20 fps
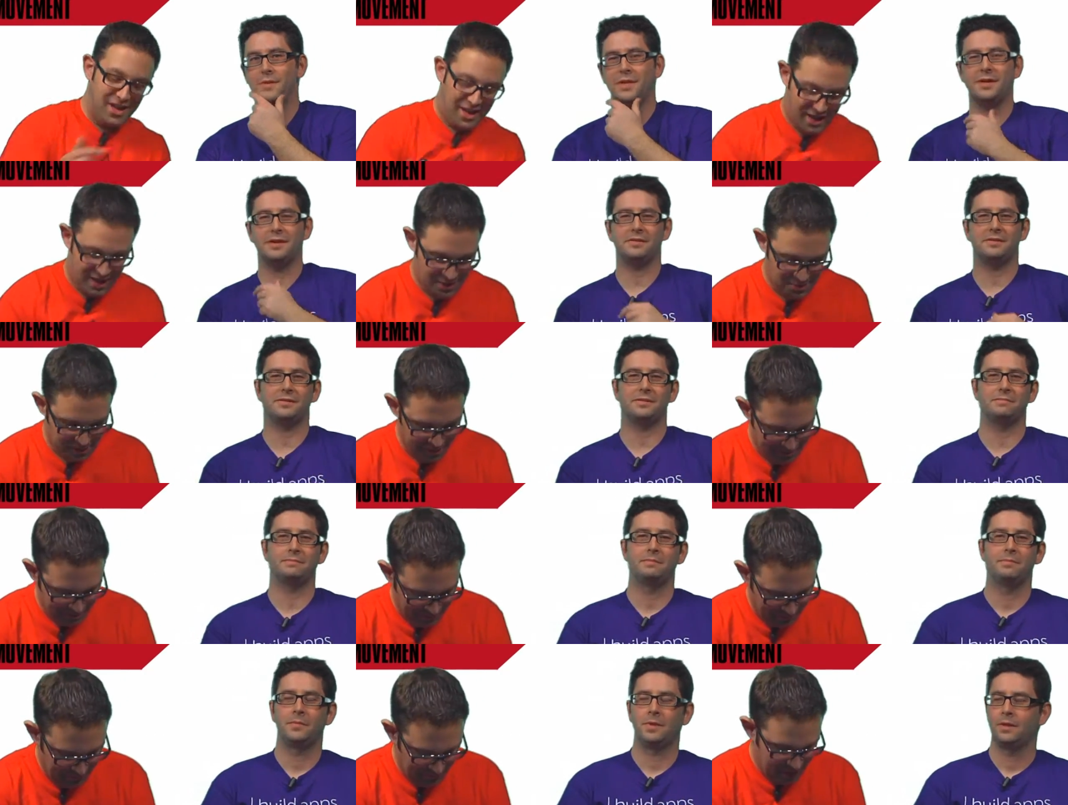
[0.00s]
Speaker 1: anyway
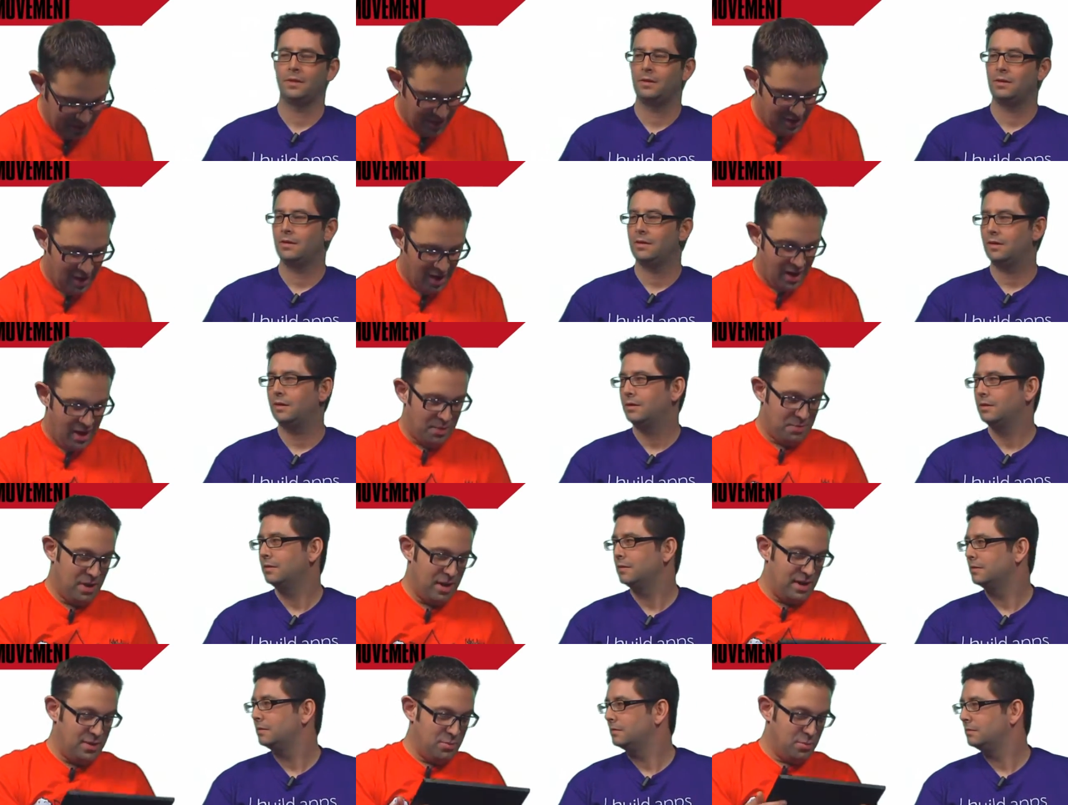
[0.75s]

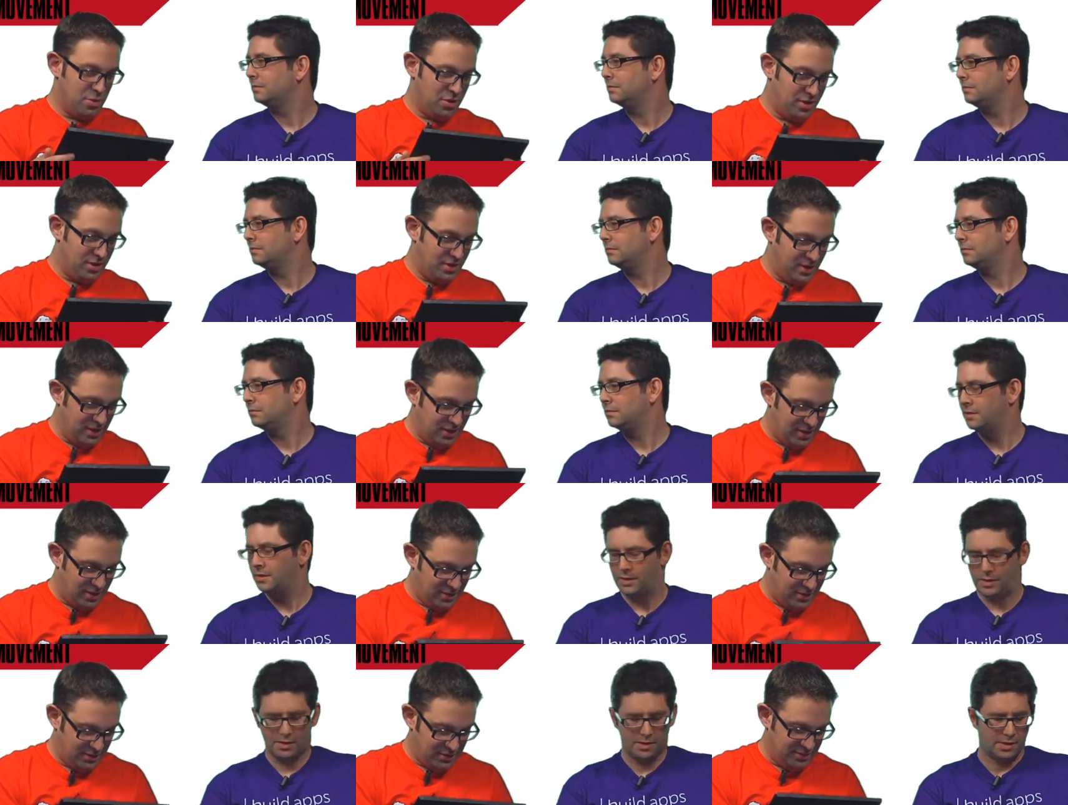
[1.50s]
uh, any more in
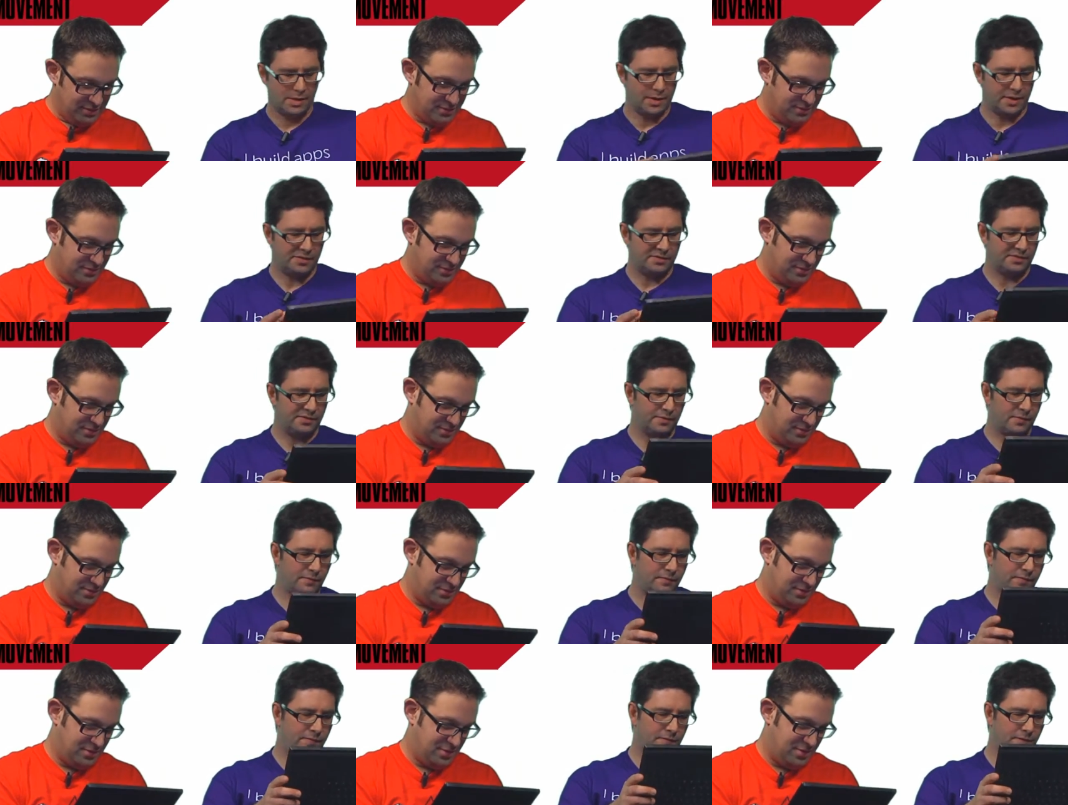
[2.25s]
here? Uh,
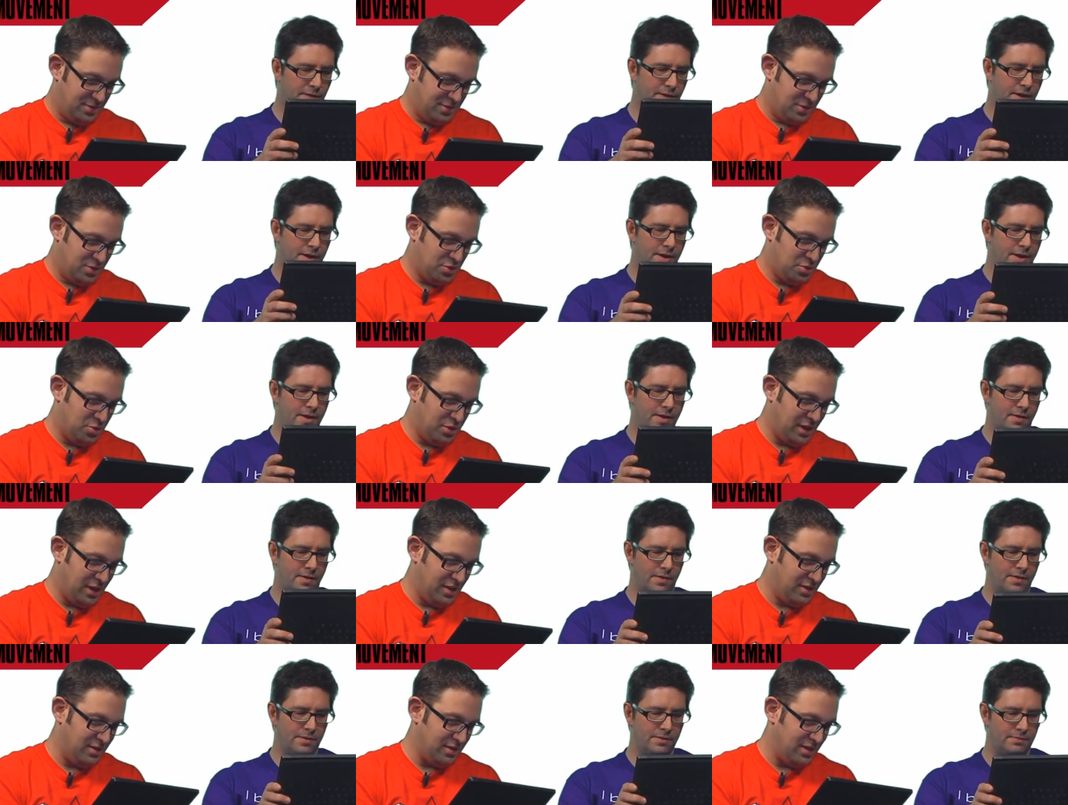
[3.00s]
so far, Short
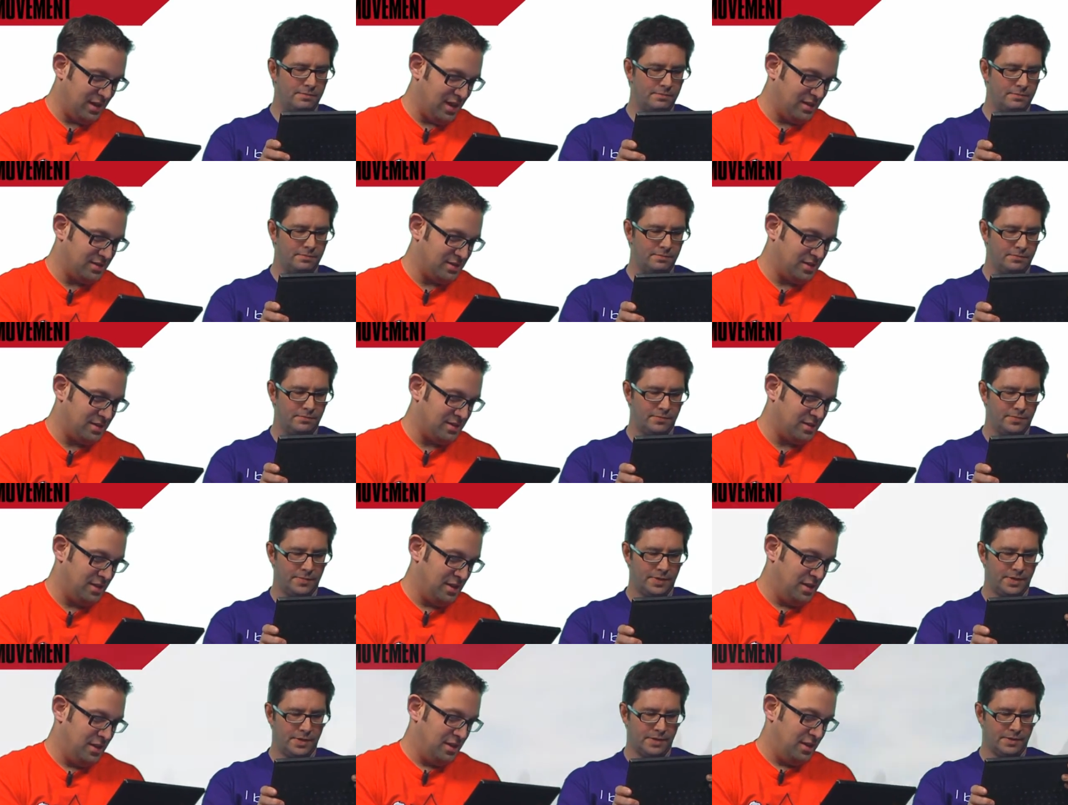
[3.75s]
hair and
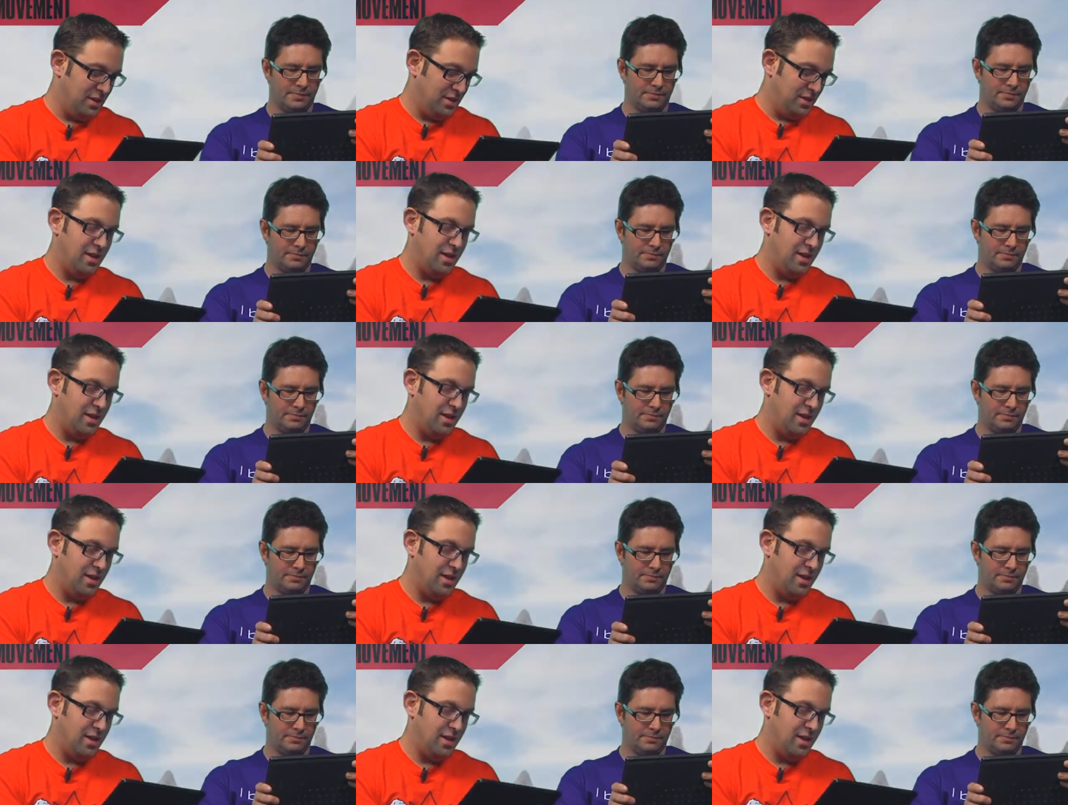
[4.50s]
glasses. Yeah.